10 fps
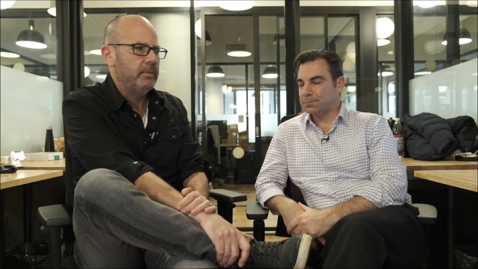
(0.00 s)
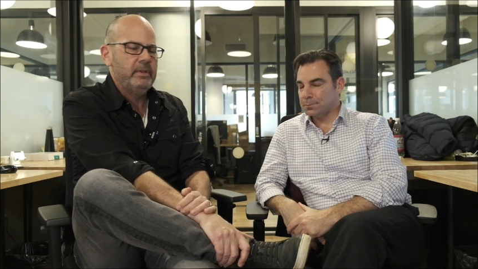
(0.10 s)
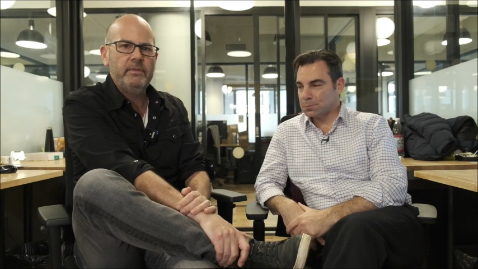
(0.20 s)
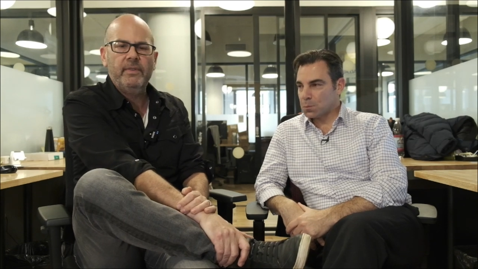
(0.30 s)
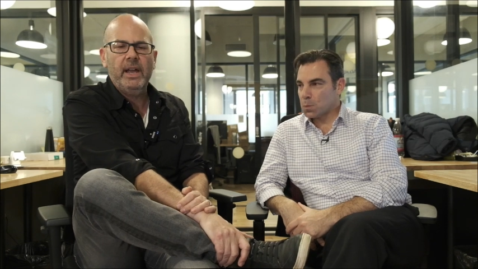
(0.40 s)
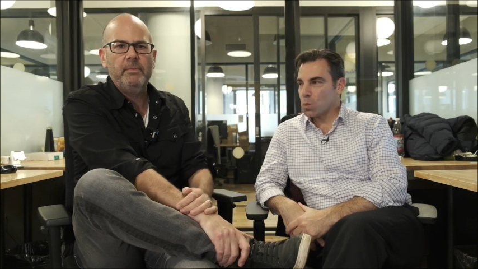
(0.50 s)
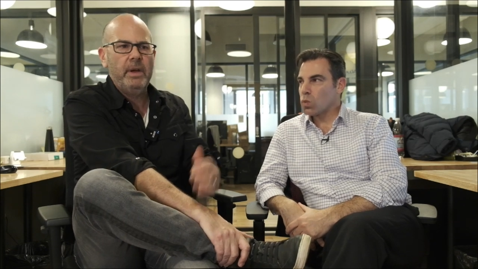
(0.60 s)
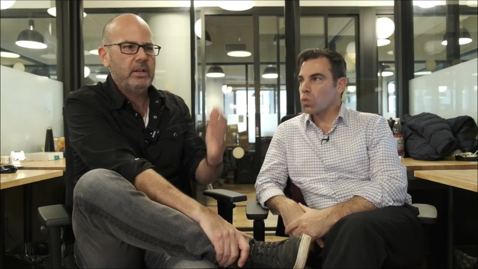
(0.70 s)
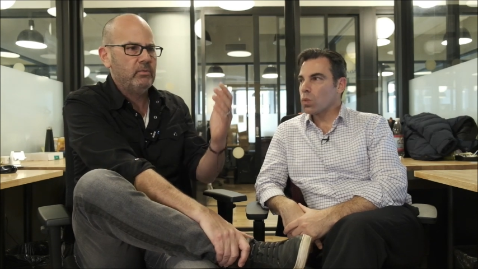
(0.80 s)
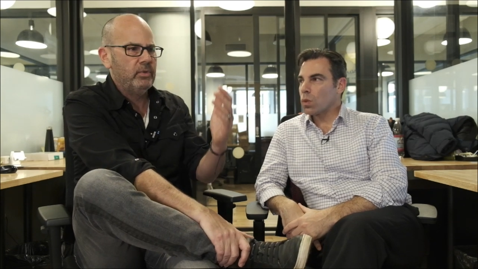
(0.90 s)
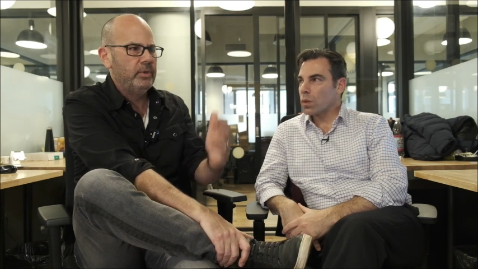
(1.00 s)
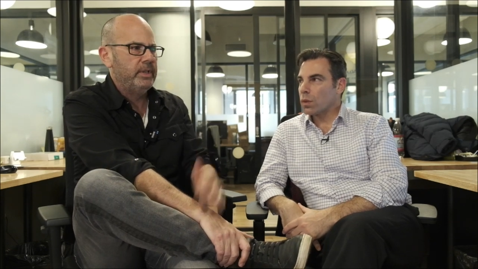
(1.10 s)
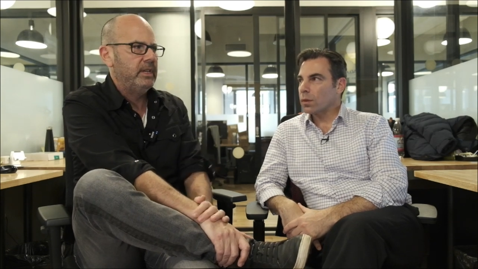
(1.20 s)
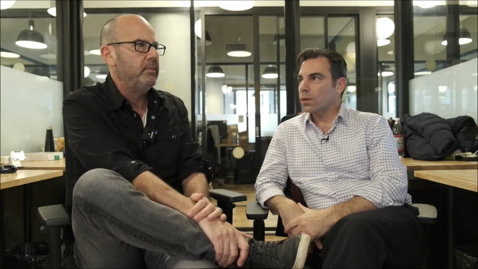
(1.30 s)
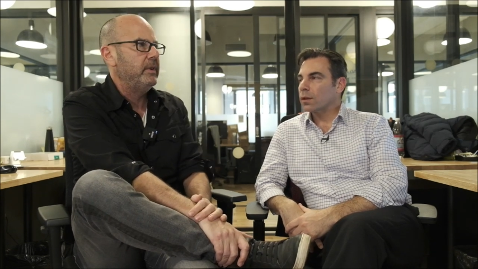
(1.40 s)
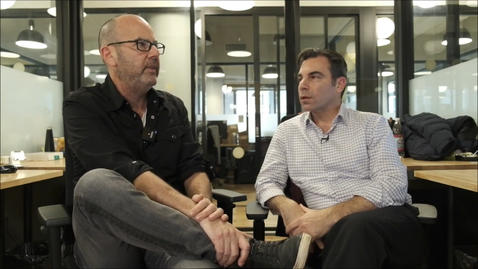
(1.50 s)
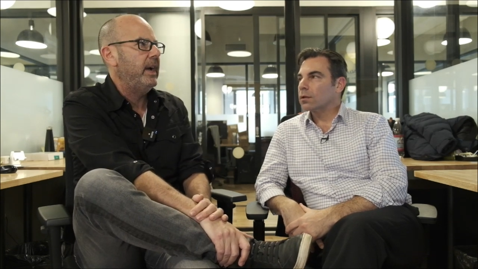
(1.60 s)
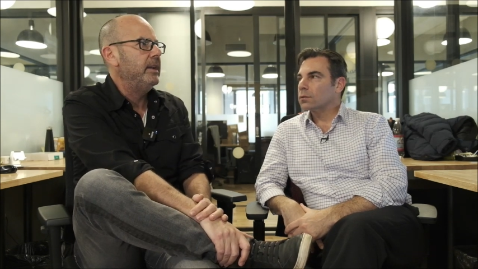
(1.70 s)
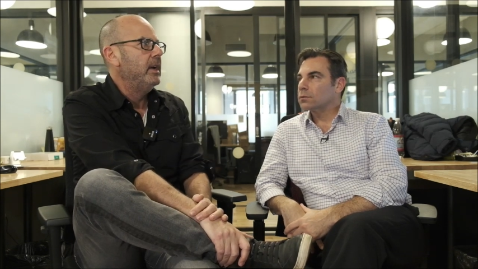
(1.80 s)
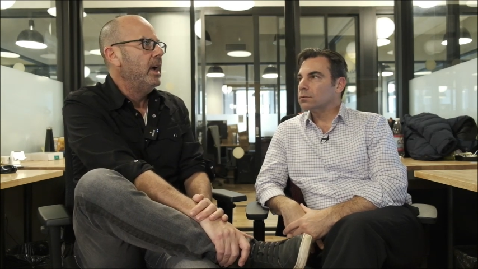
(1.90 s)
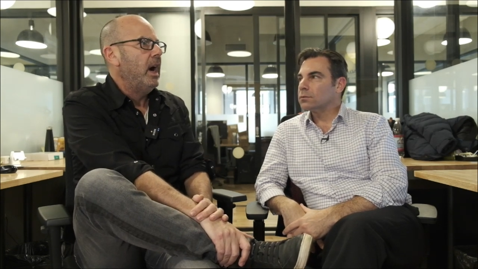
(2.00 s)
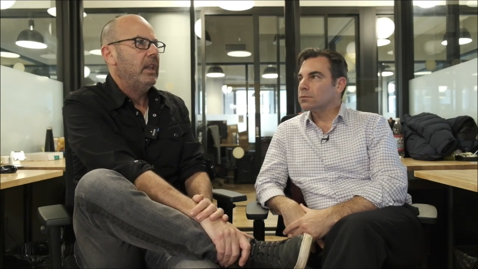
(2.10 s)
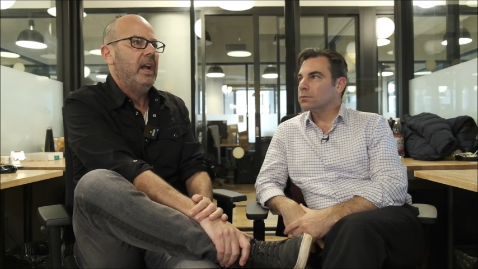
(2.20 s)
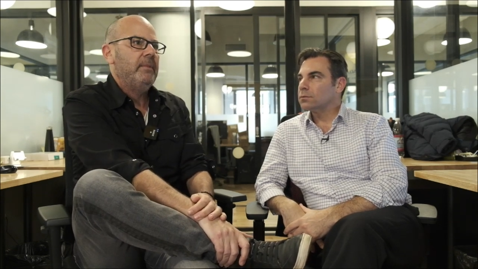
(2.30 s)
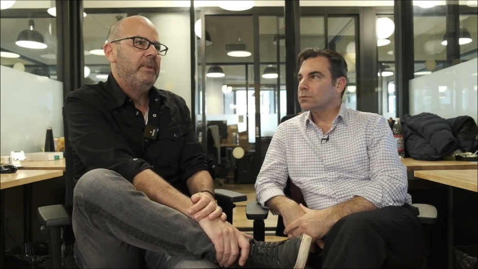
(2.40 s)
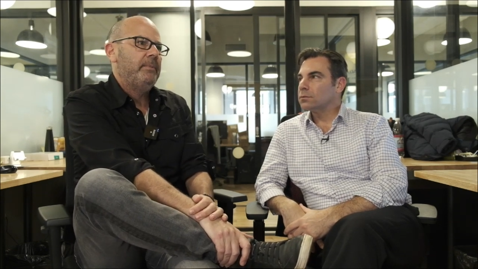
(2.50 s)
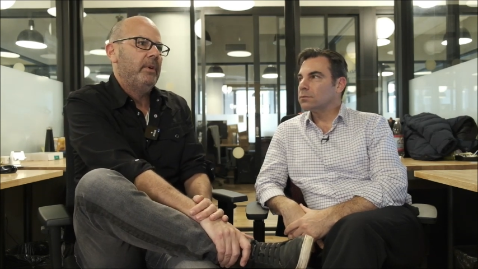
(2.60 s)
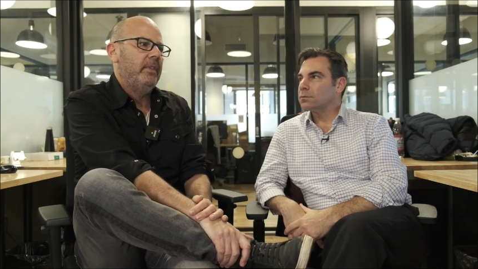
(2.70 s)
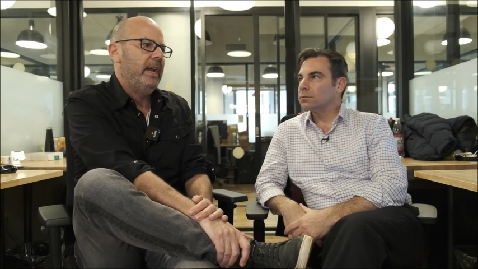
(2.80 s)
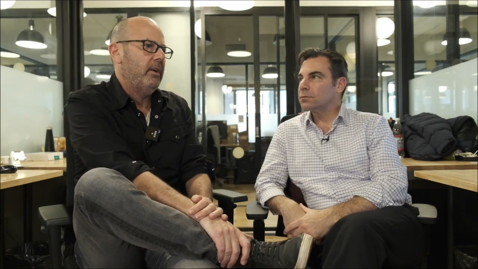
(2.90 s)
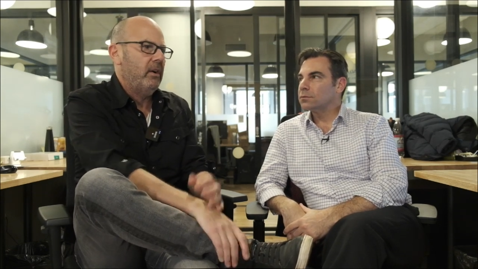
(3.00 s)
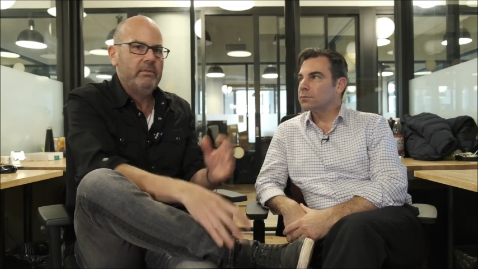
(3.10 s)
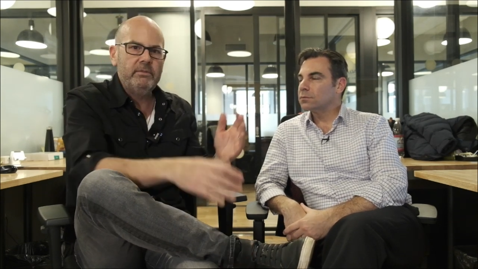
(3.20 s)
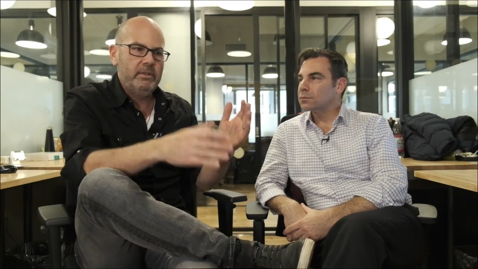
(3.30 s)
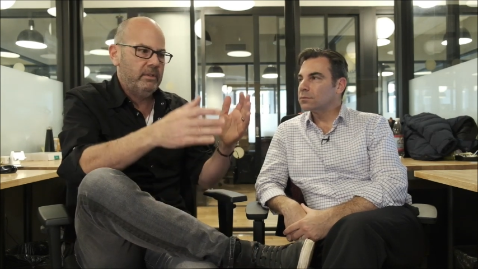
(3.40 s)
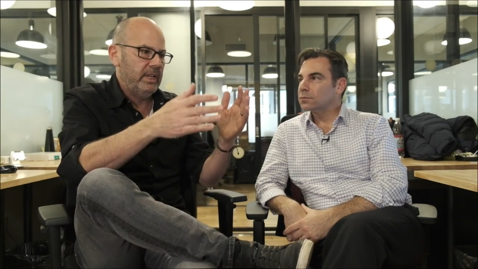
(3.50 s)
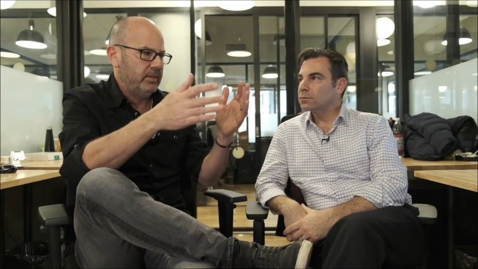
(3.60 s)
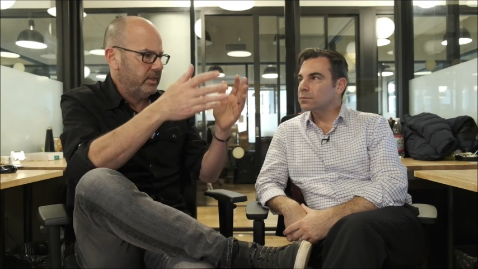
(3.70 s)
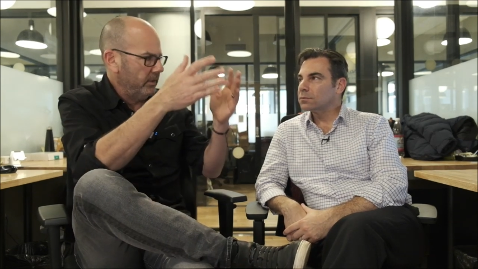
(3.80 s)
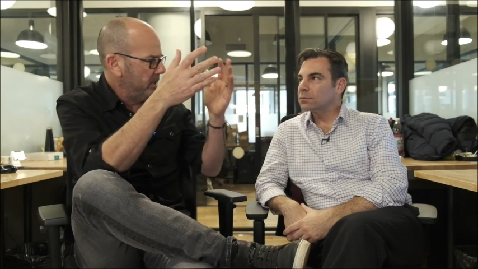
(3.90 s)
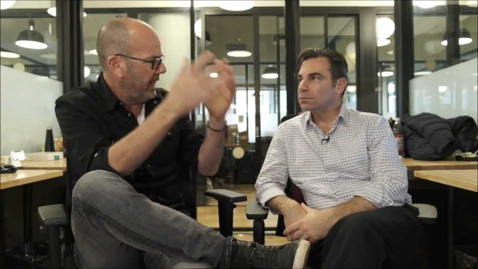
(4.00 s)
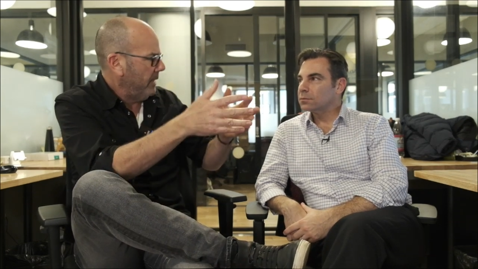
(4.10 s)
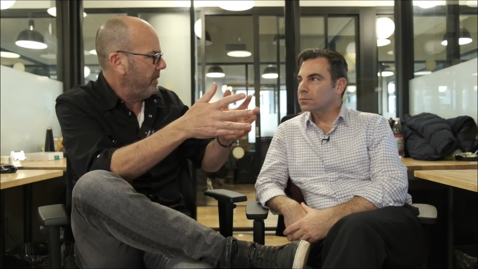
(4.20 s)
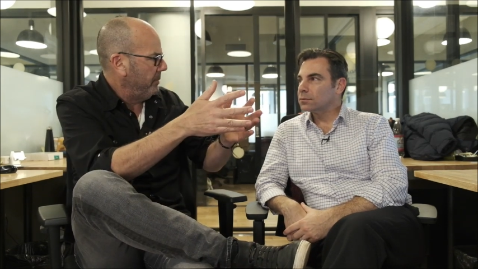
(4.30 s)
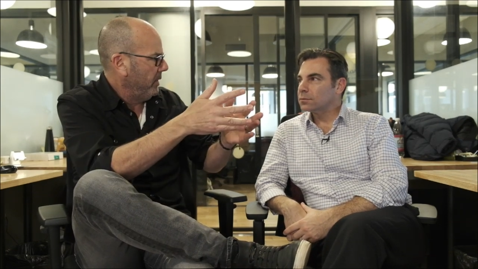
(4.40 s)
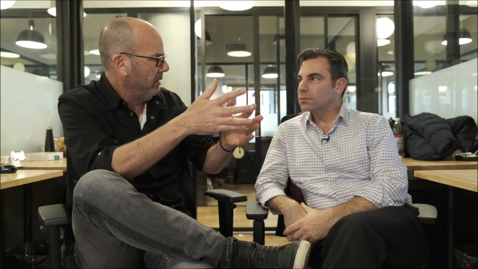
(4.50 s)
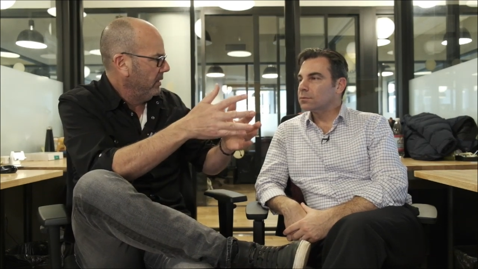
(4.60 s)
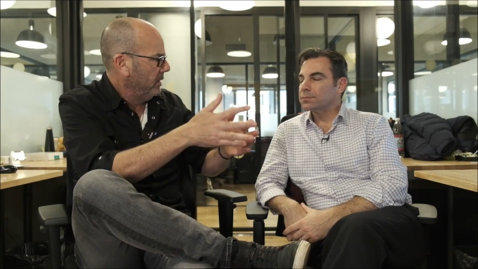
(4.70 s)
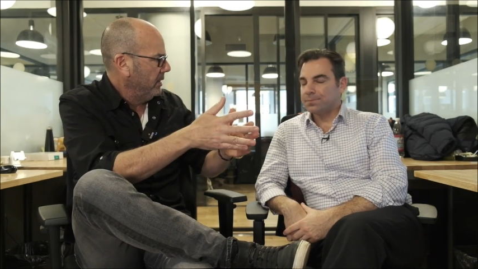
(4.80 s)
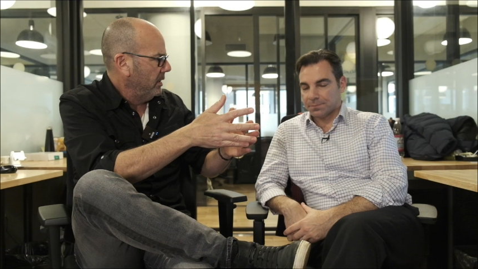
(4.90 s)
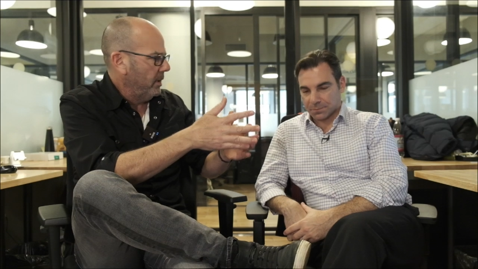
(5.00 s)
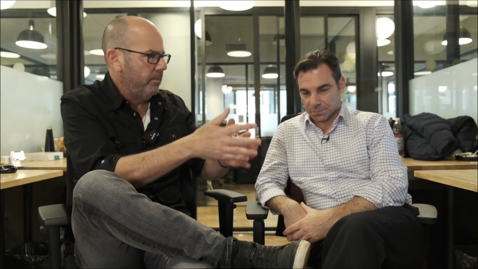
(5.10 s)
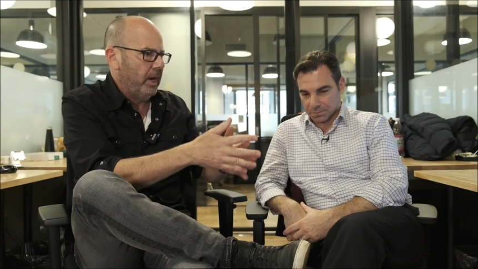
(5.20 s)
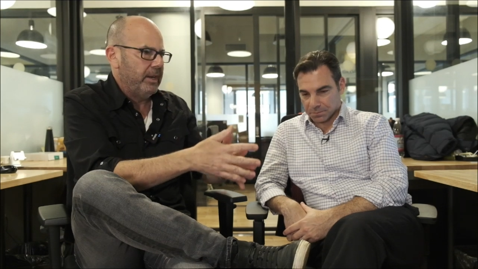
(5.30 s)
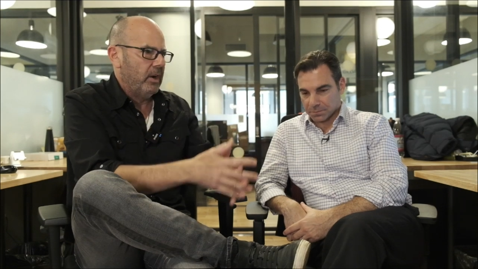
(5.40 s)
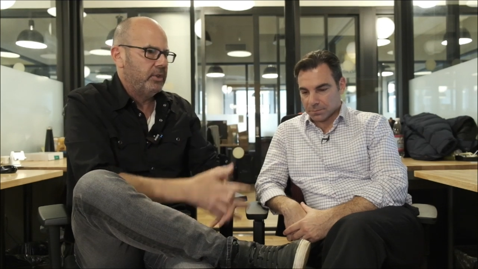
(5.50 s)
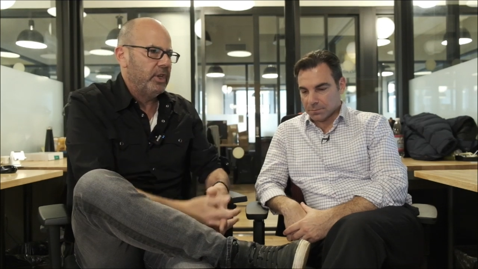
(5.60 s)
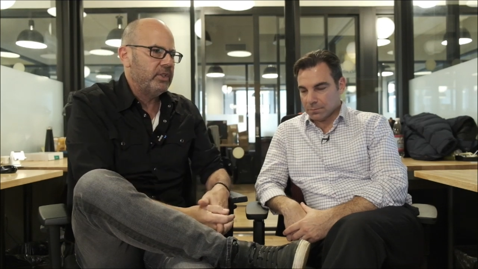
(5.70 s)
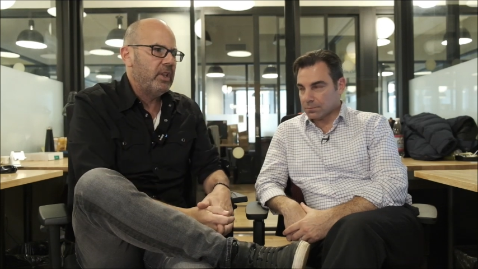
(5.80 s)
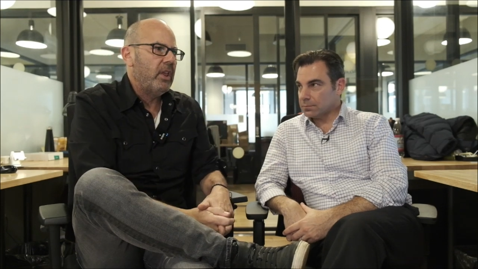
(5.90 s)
Speaker 1: mm-hmm. and we've had Michael Rudin, and we've had a lot of people that aren't necessarily tech people, but are just